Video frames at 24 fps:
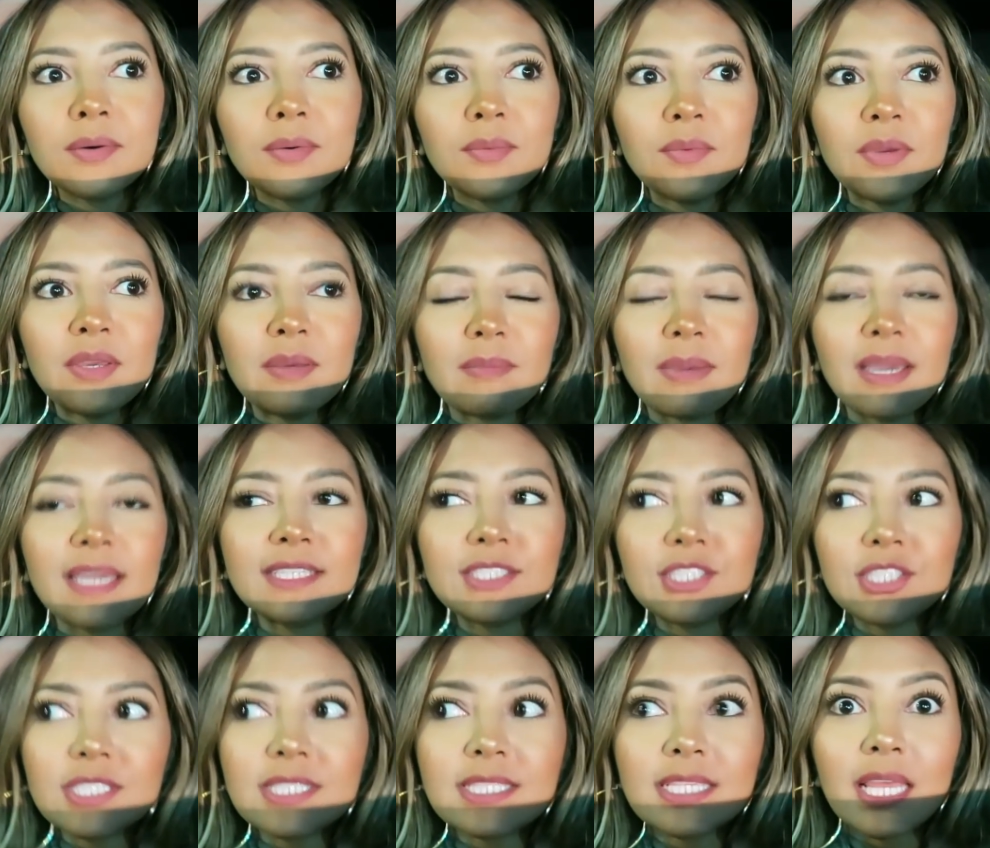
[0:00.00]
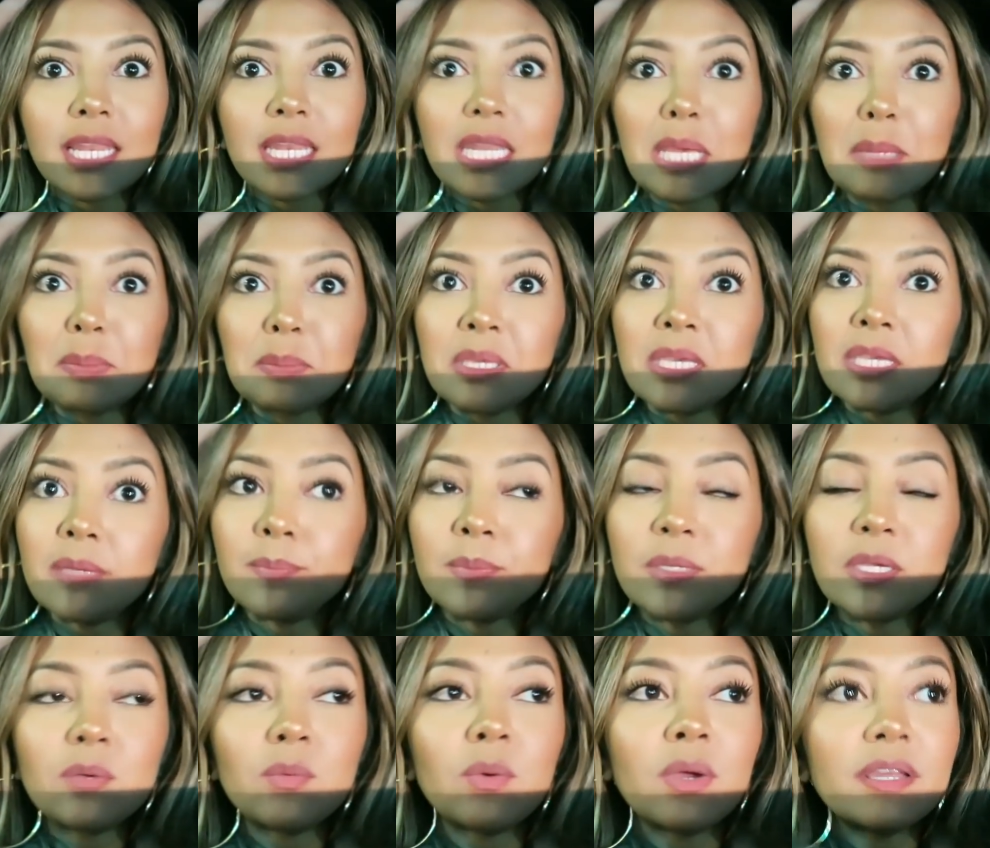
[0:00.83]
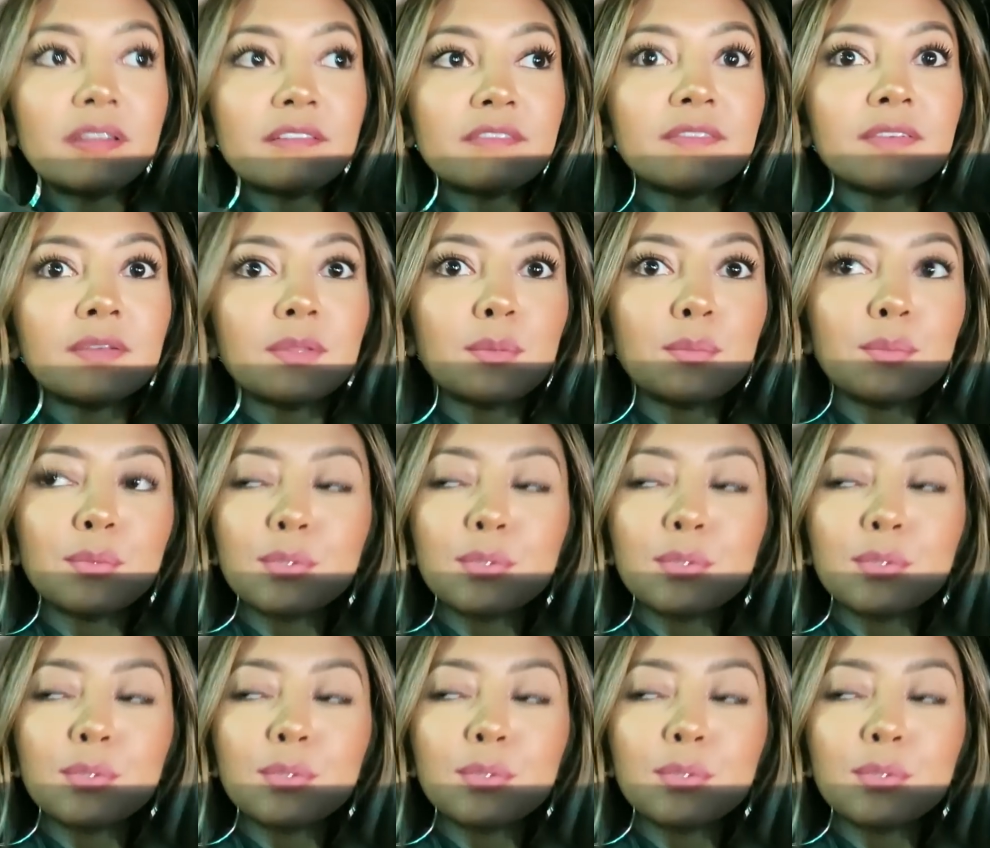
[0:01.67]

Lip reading: we might just end up keeping one for the